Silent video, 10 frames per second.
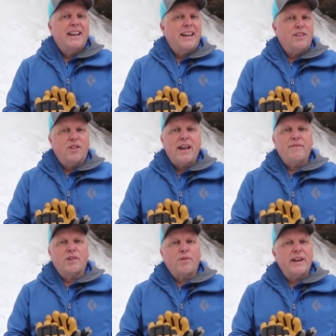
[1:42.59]
and you'll
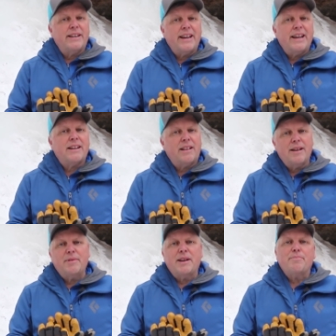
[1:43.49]
have a great day
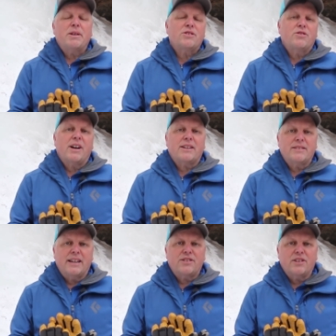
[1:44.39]
climbing at Pictured Rocks
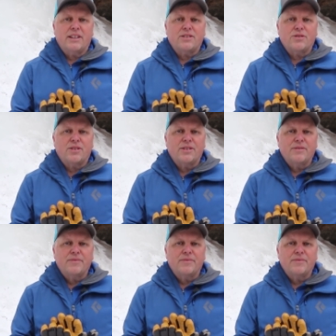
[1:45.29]
National Lakeshore.